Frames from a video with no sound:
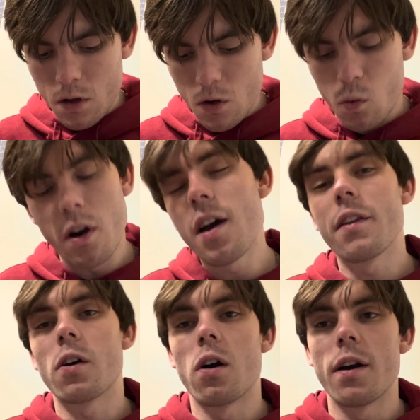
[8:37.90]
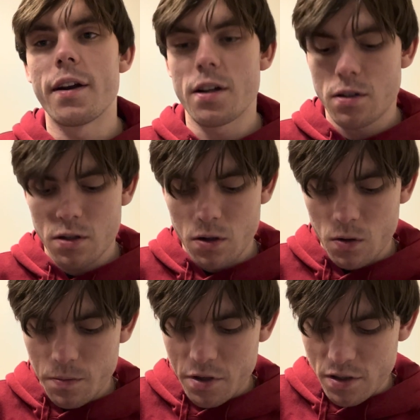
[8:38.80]
we're not at the car right now, so I'm
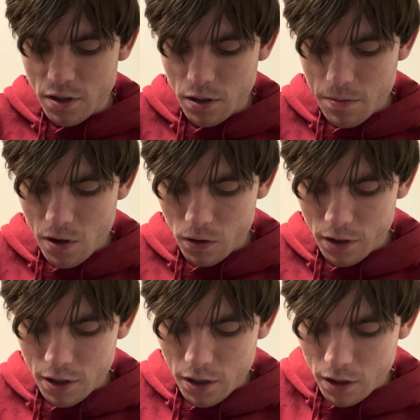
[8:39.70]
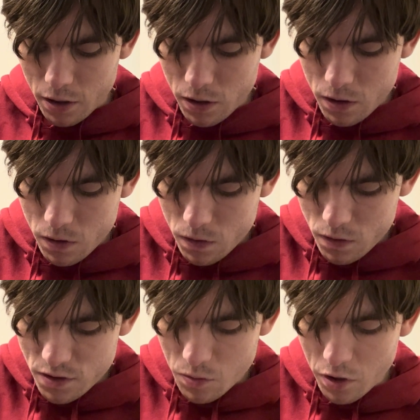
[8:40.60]
gonna see about getting
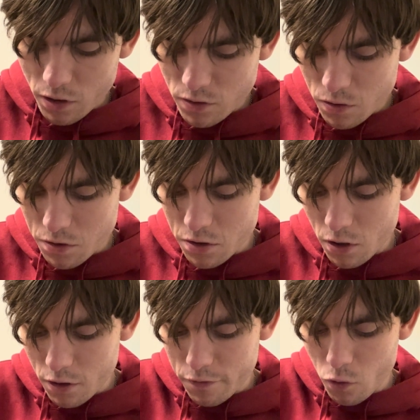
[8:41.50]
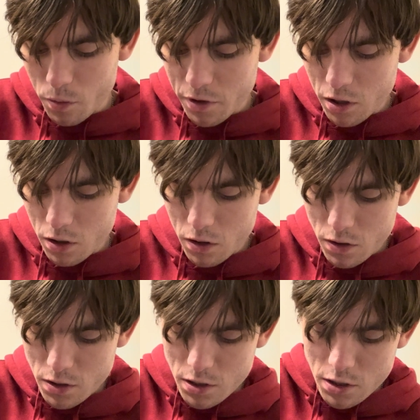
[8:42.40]
someone else to install it for me,
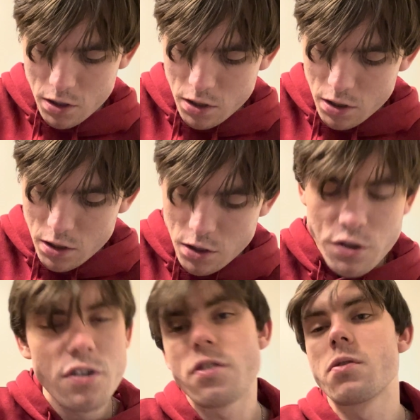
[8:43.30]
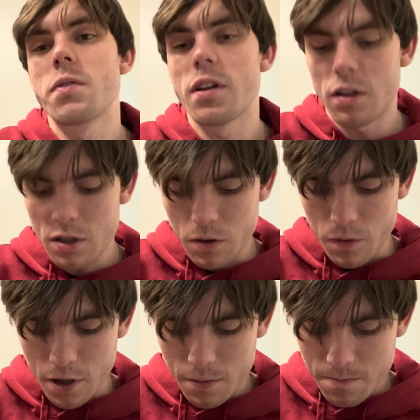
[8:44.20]
just so we get it done
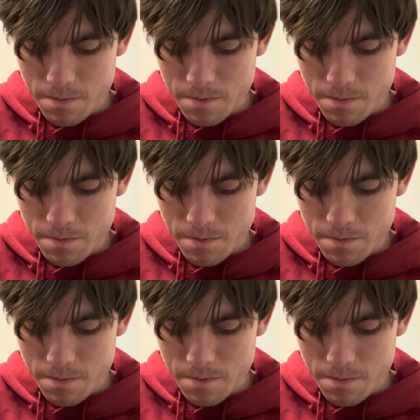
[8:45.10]
right.